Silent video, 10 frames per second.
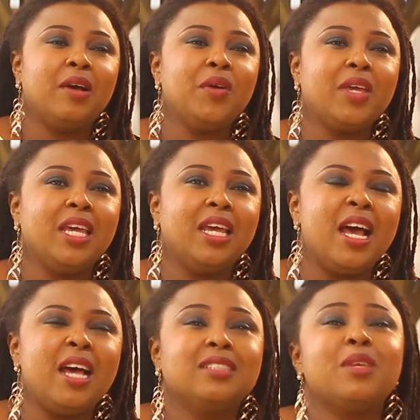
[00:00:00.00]
okay,
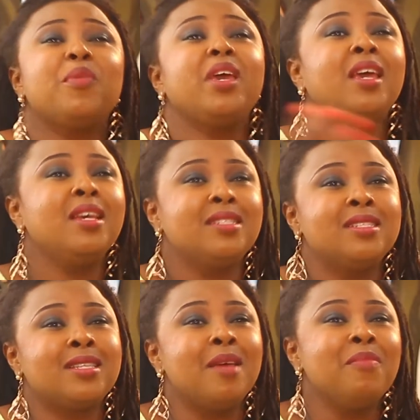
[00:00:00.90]
ah, Shabi is the
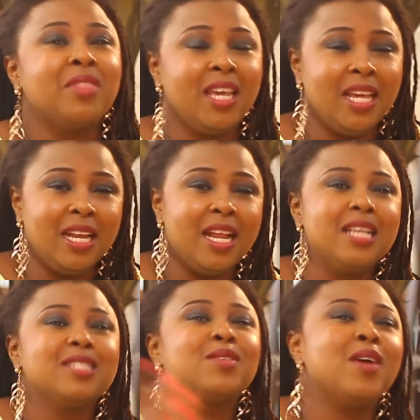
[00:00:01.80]
same thing.
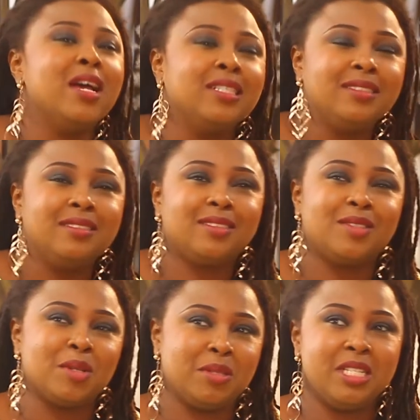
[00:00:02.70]
Let's go and
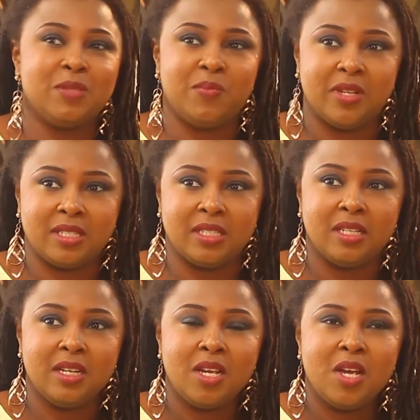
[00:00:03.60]
talk to this person.
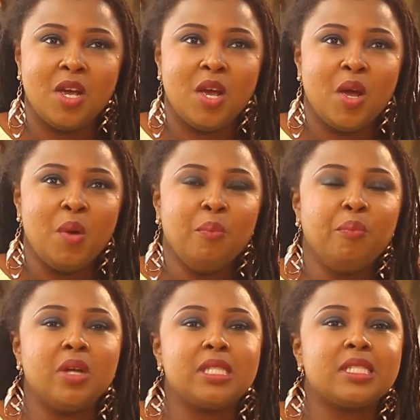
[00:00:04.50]

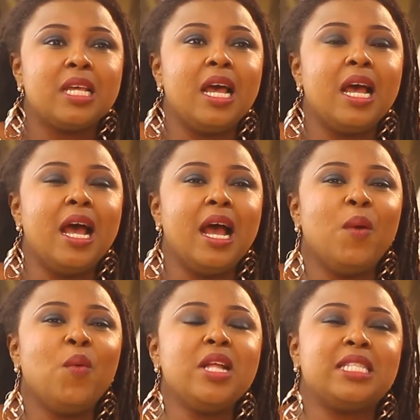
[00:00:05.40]
But
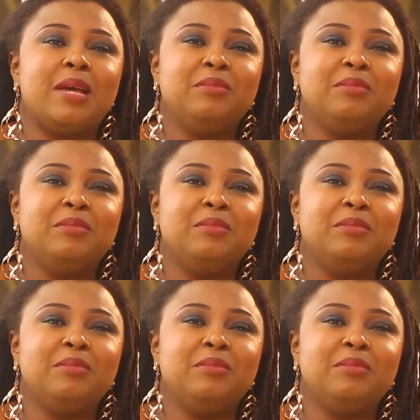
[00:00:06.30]
what I'm